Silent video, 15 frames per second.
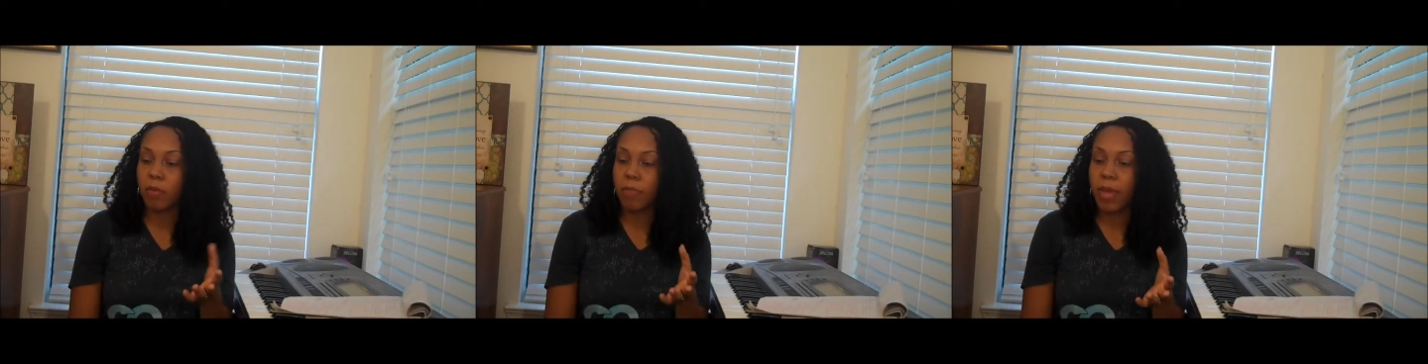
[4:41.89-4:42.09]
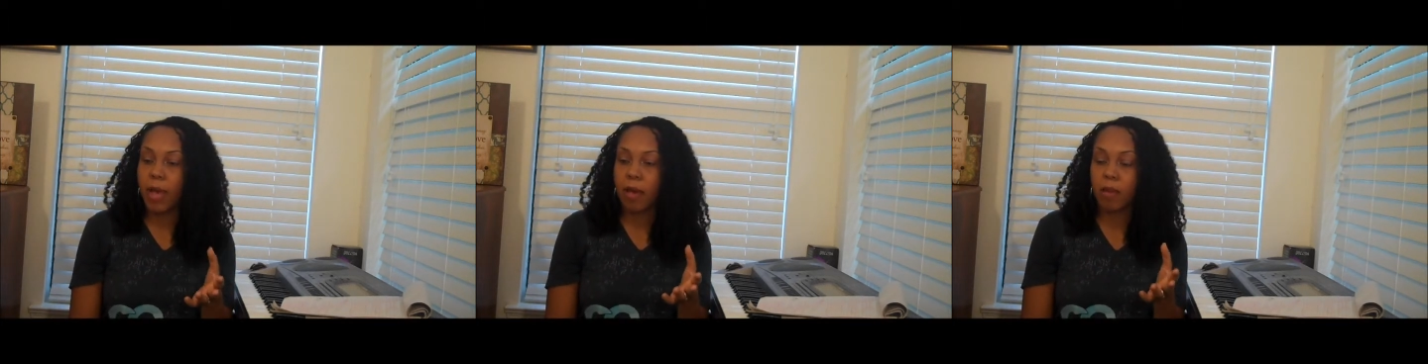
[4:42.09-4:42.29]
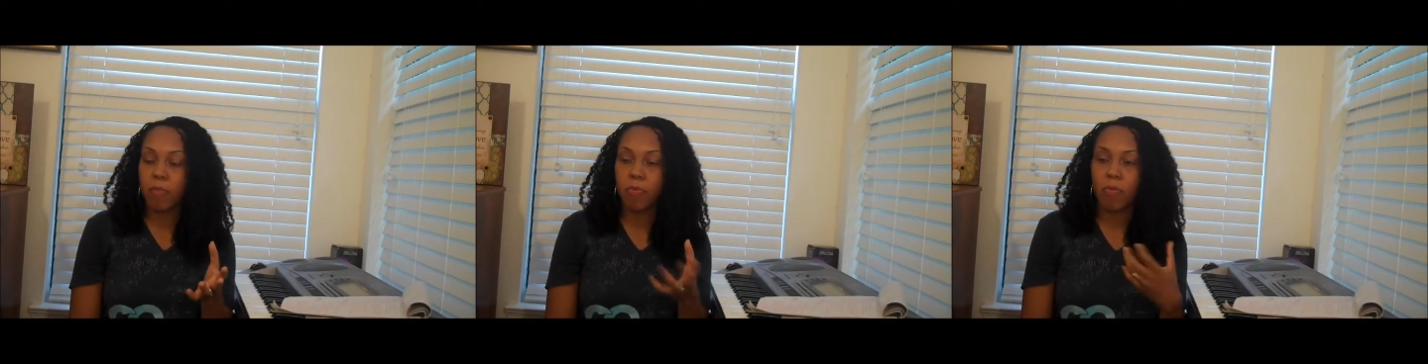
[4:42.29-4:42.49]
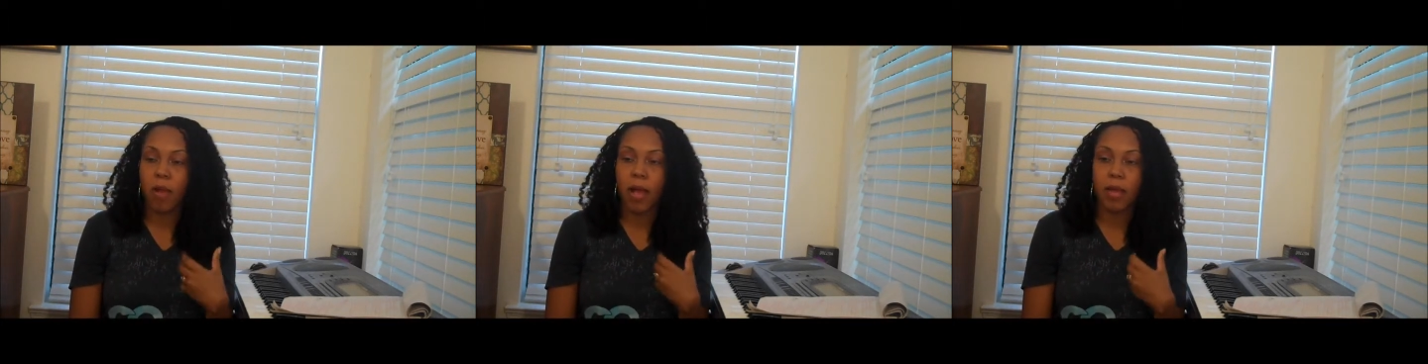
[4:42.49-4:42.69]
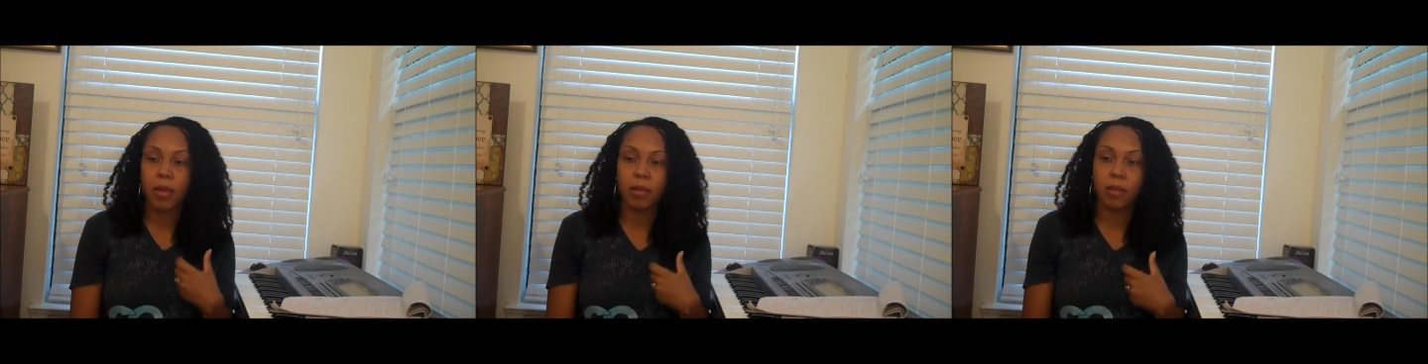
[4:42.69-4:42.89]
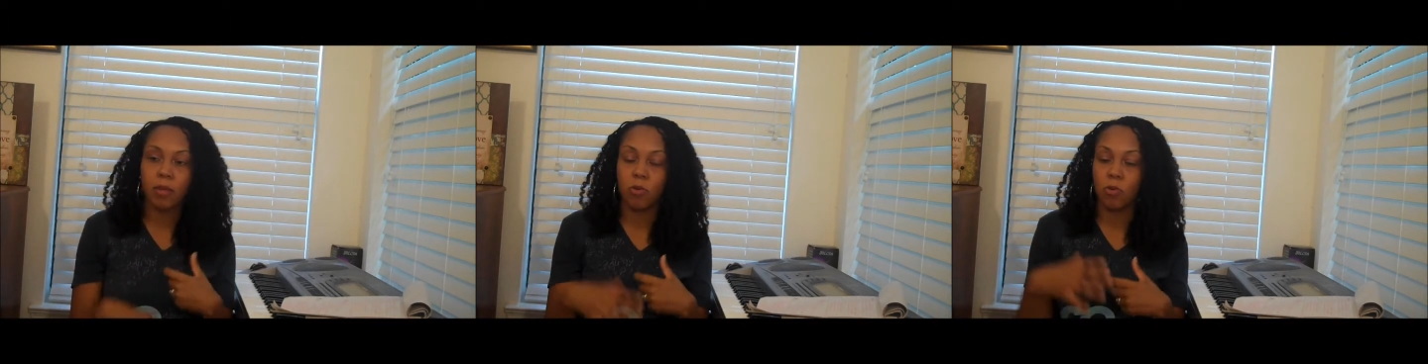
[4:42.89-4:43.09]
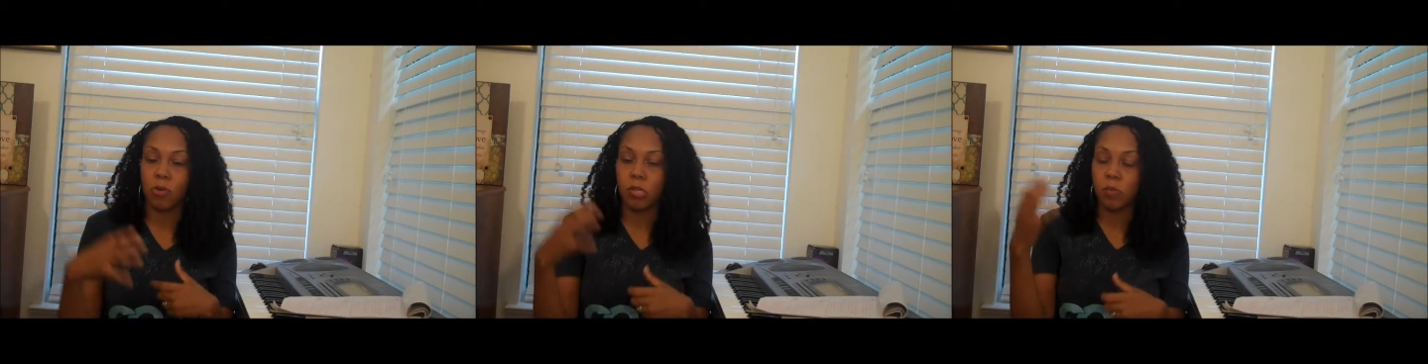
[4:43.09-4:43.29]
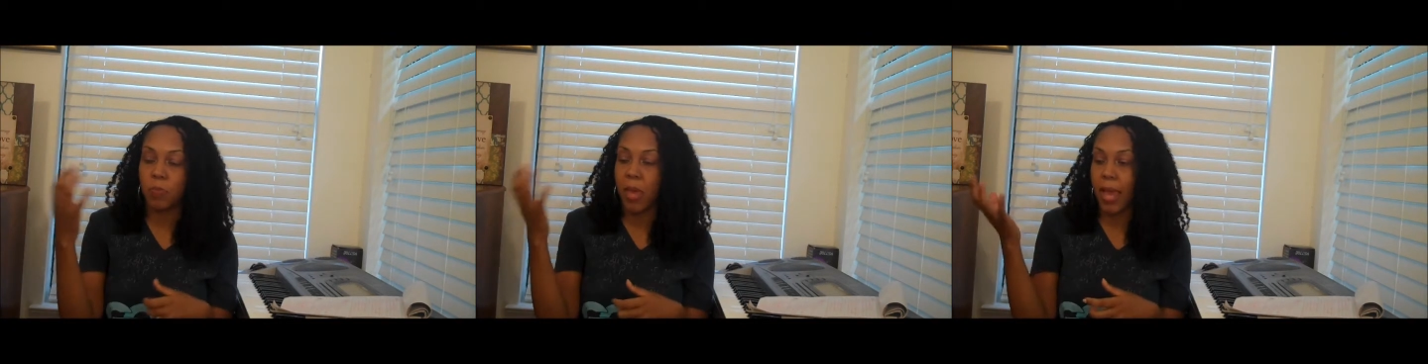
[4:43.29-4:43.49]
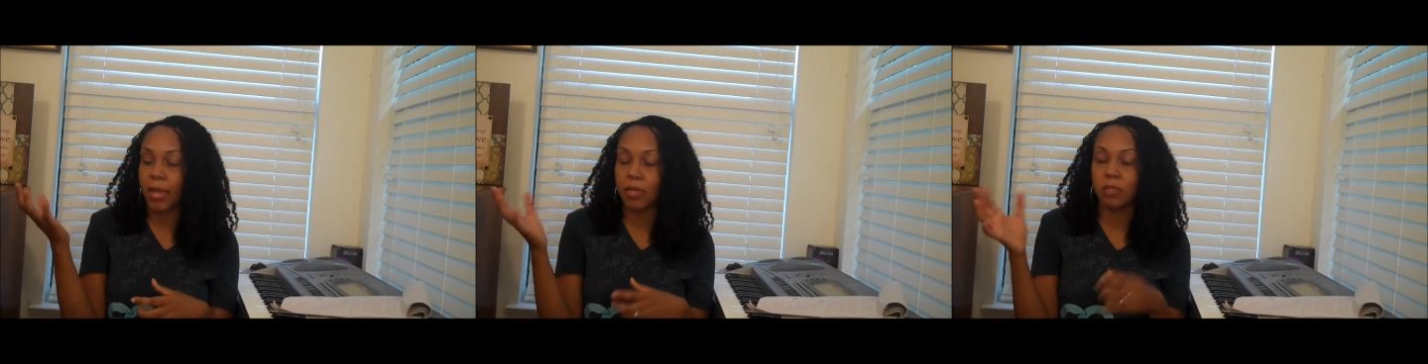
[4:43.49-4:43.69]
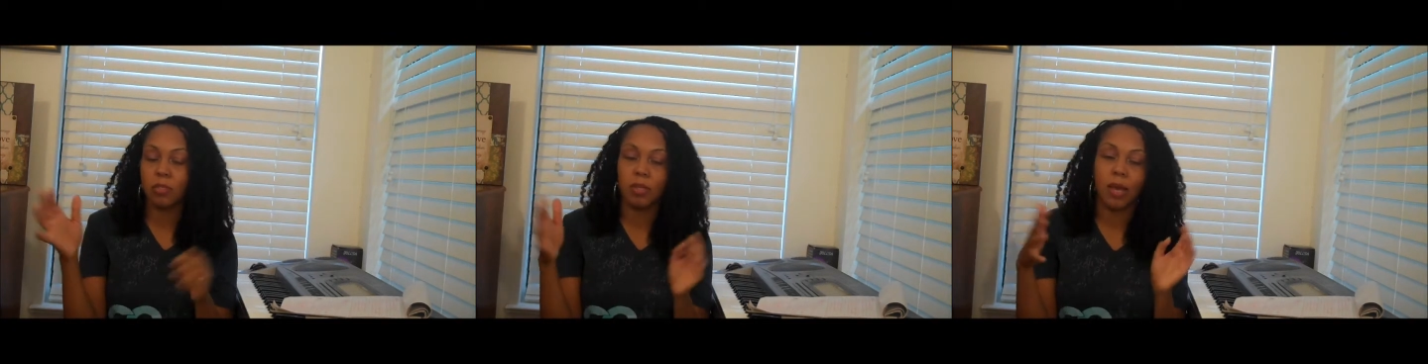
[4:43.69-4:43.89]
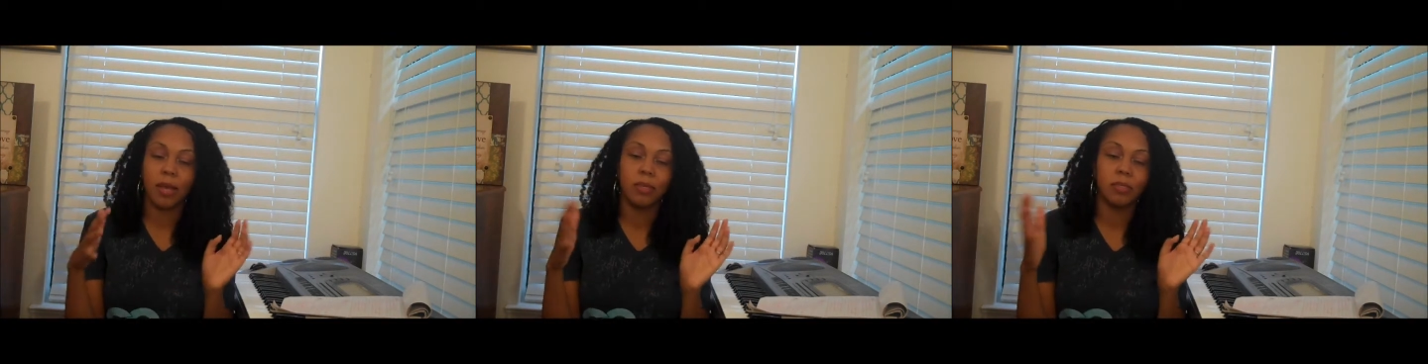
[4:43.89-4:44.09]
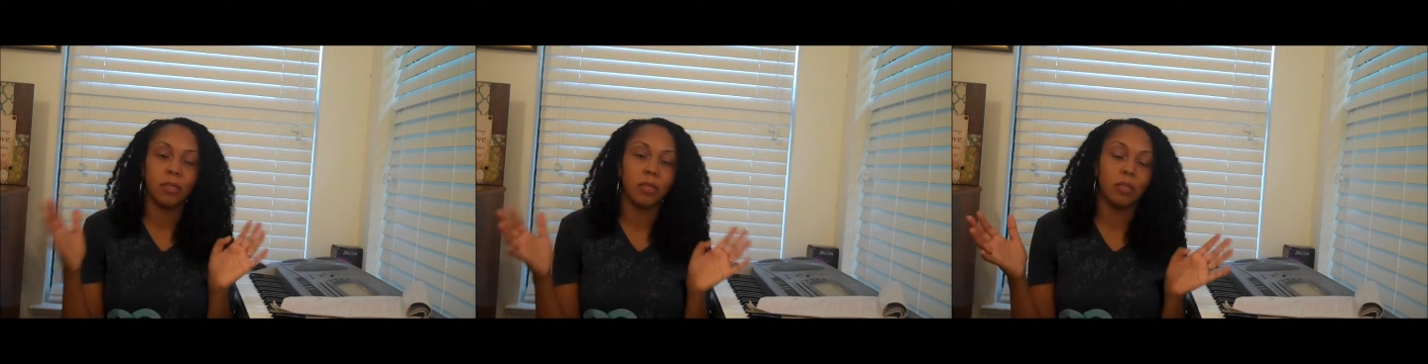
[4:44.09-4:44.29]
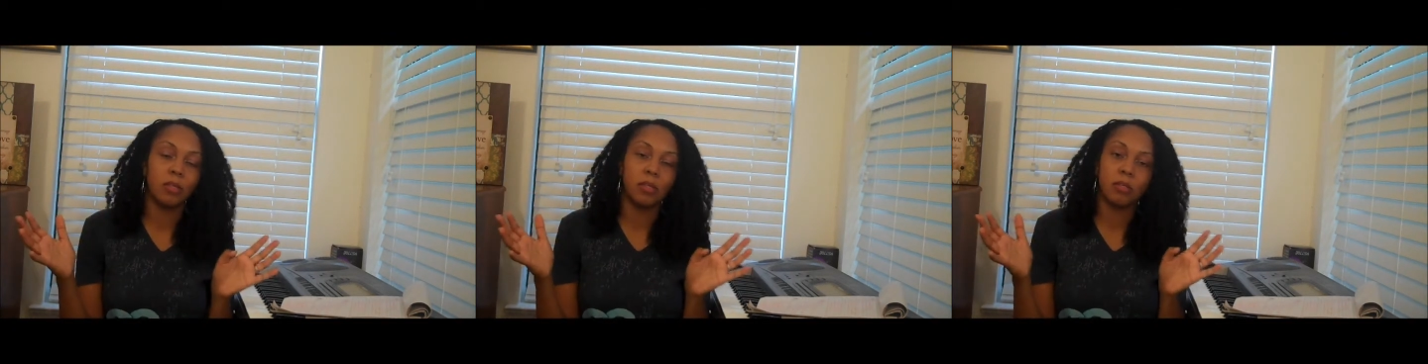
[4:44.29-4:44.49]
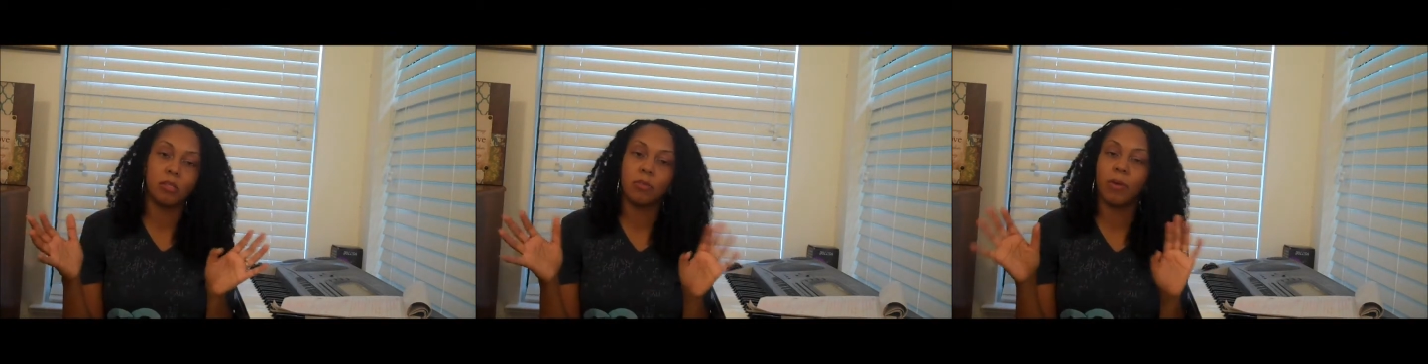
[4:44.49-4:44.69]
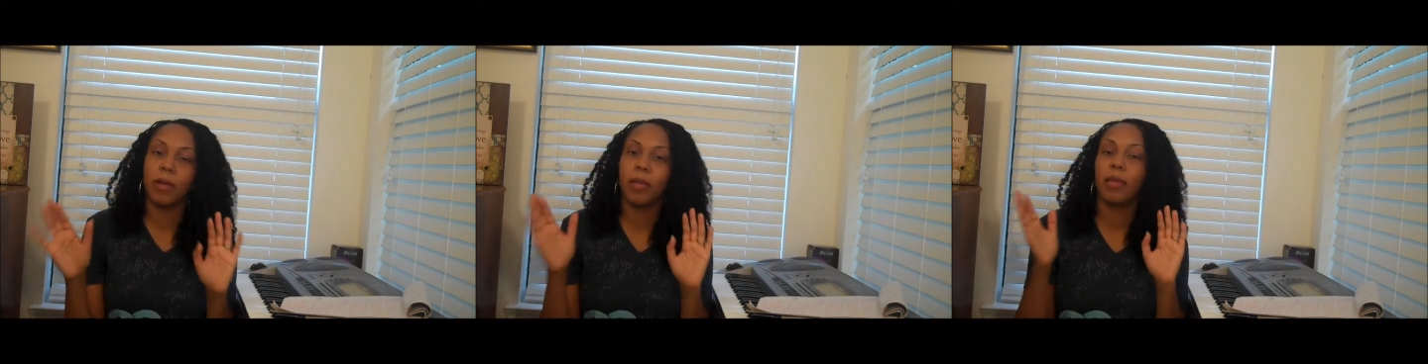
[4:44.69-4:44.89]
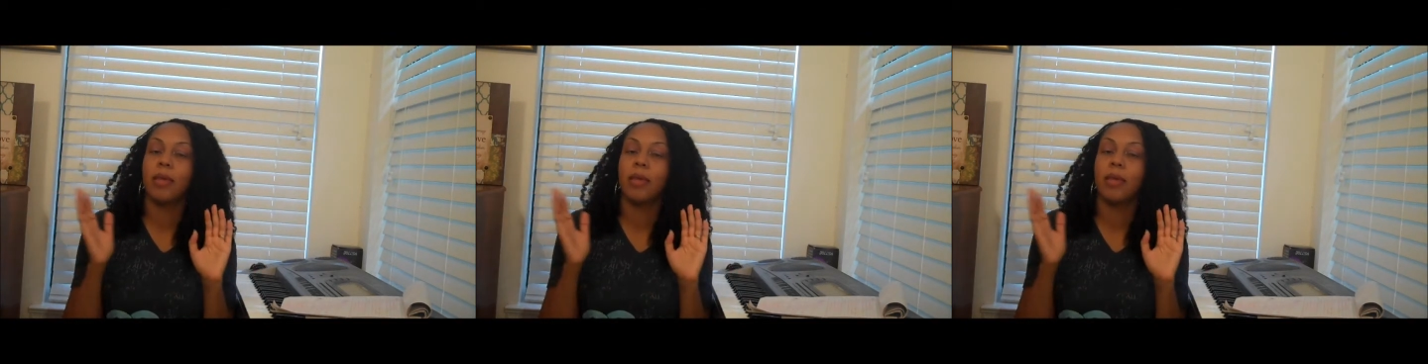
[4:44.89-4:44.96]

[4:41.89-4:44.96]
about a product or it's packaged nice and looks great